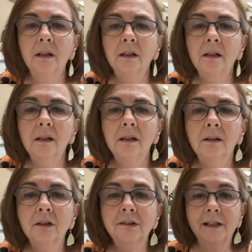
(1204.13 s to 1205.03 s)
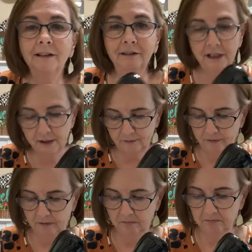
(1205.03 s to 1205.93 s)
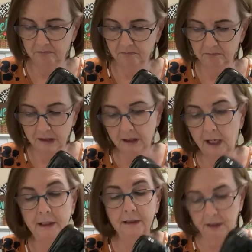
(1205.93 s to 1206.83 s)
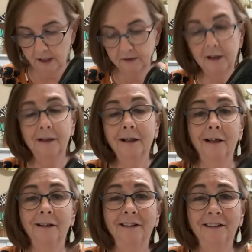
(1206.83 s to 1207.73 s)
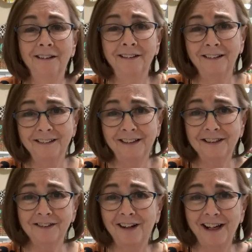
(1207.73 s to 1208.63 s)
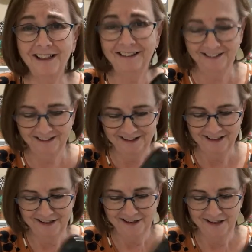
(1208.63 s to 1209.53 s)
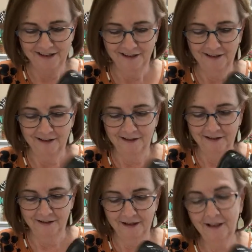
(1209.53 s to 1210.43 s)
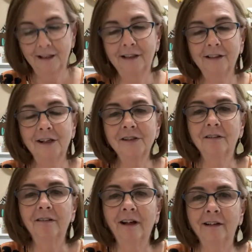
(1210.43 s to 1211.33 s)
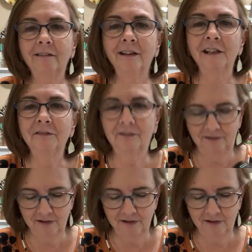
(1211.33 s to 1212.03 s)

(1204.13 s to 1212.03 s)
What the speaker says: Looks like a leaf. Yeah, it kind of does, doesn't it? That's right. It kind of does look like a leaf.